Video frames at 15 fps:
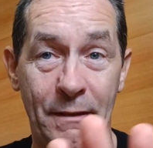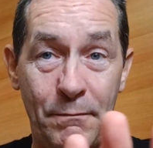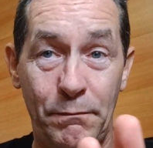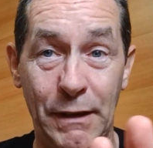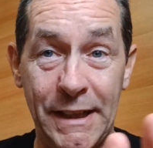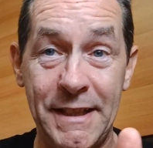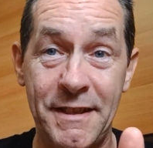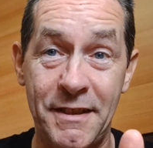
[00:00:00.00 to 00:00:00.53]

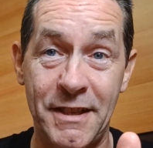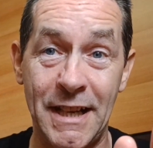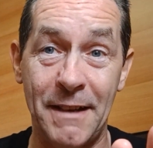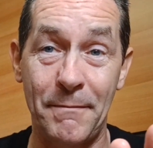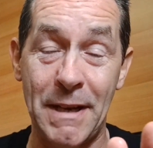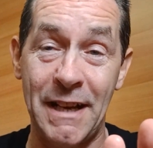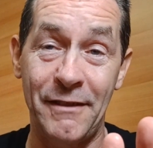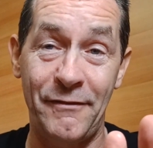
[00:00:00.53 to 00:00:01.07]
Please check
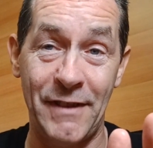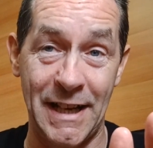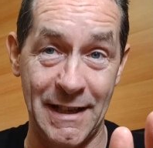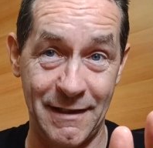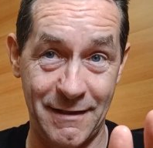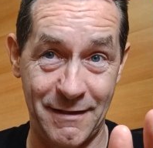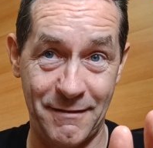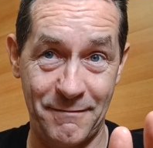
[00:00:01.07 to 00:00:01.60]
my
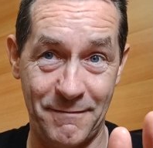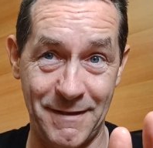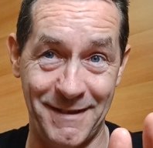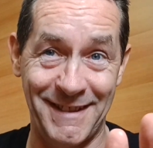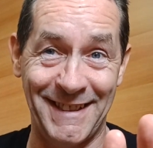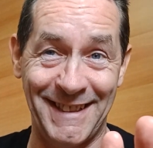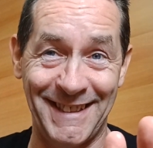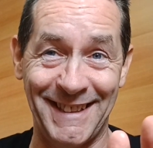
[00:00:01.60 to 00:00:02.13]
facts.
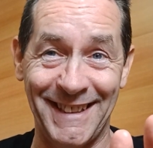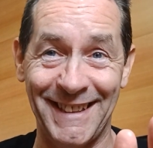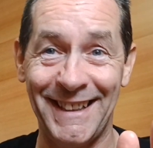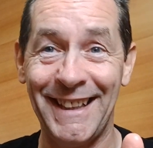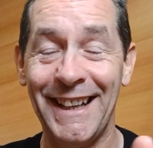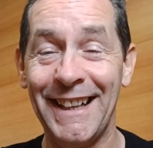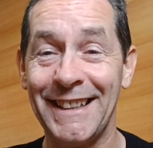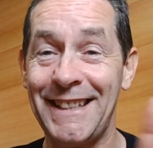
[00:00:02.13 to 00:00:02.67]

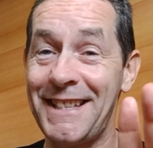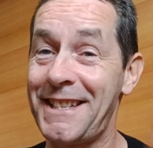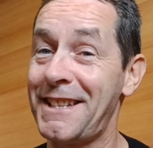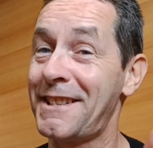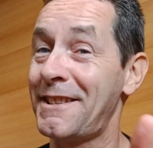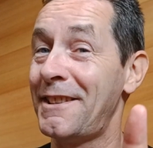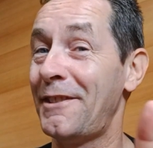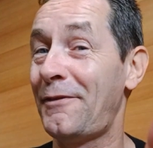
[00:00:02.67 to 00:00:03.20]
This
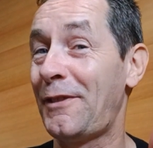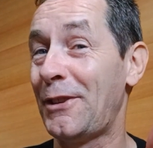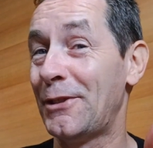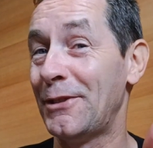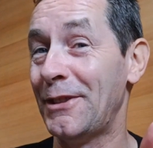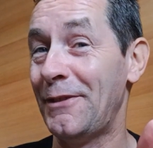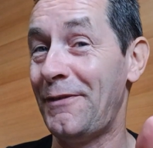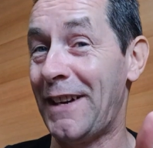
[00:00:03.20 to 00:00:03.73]
isn't a
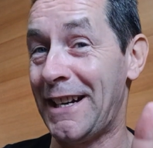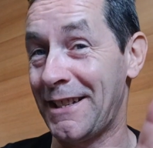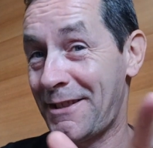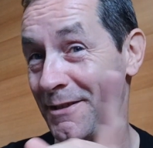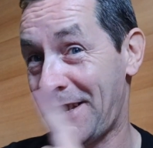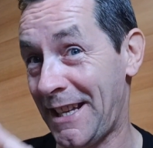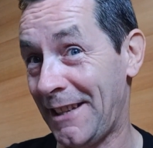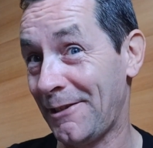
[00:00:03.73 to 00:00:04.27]
Fiona
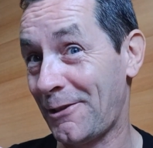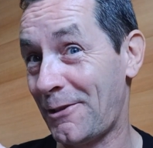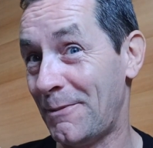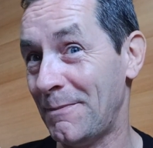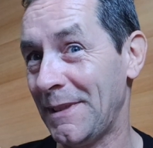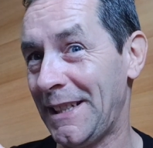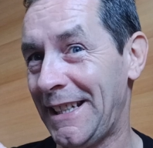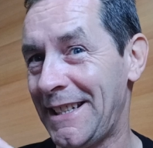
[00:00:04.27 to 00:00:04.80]
fact, they'll
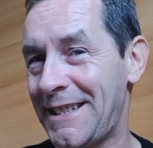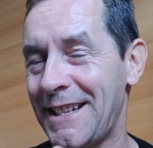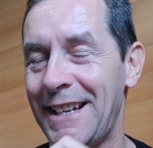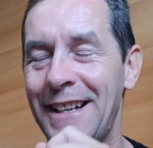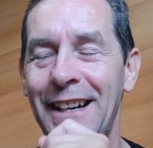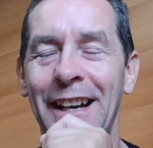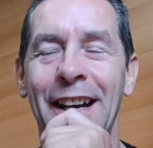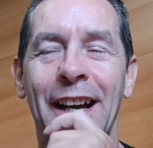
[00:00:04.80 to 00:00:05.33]
come later.
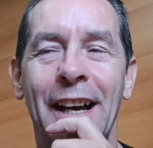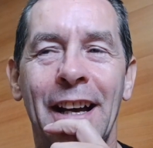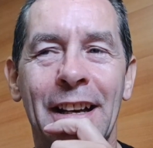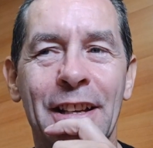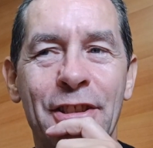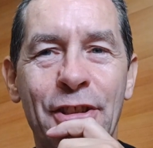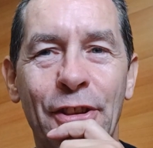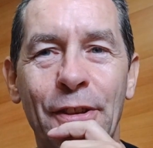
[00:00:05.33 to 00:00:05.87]

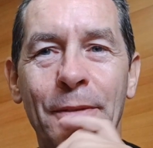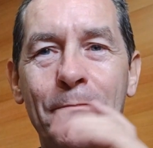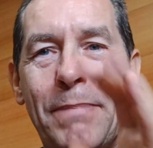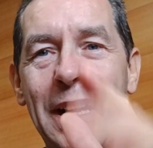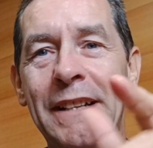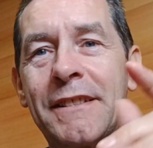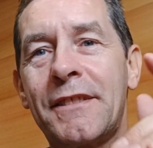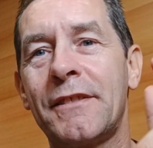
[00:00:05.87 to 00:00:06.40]
So,
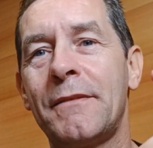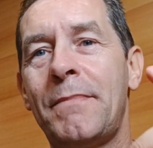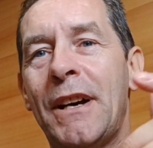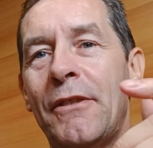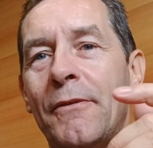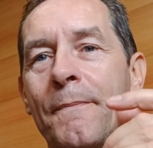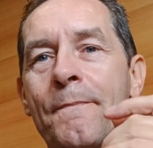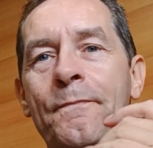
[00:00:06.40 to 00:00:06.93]
back to the
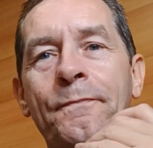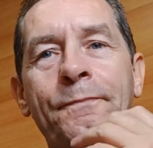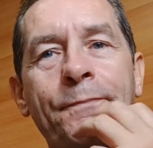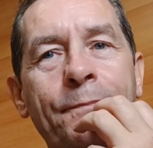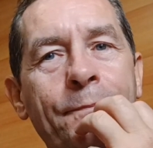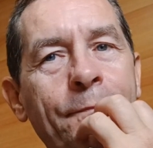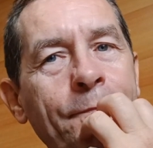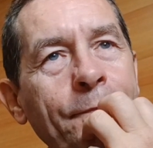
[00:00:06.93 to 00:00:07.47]
boat.
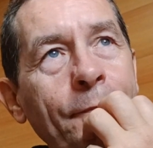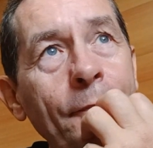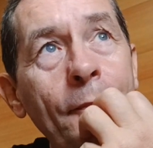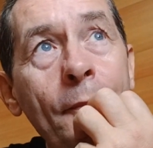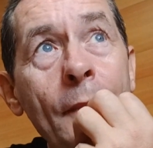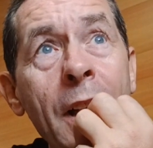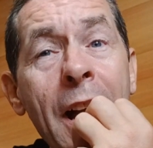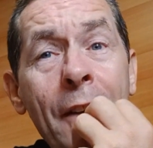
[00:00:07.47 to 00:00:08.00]

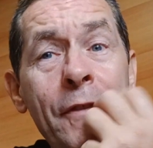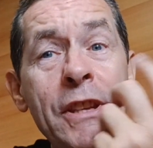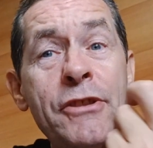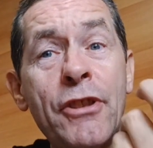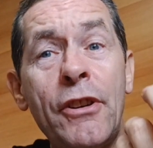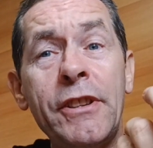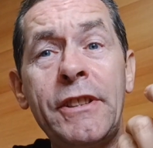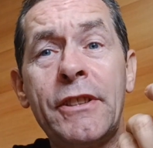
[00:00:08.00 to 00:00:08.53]
I've
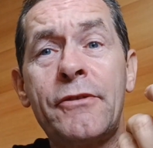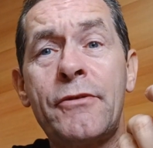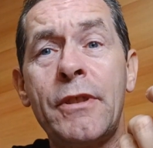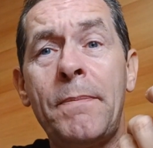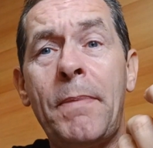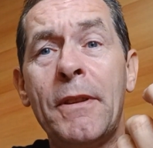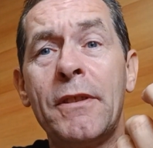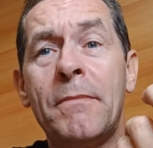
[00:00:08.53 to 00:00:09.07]
enjoyed the
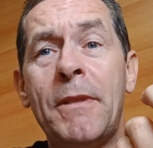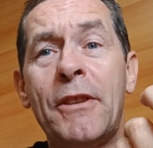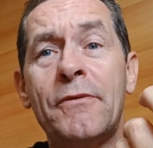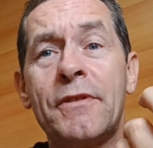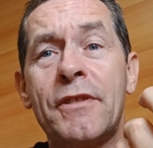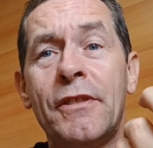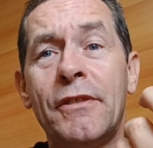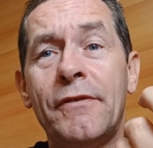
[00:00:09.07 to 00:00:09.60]
trip on the
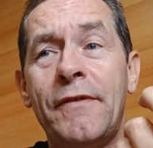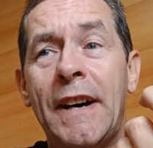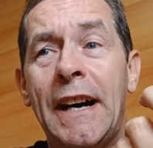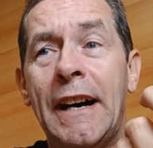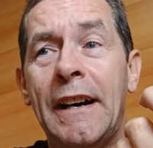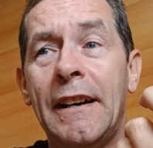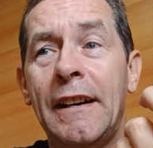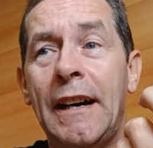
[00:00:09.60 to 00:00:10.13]
boat so
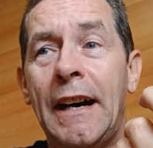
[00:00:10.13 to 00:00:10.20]
far.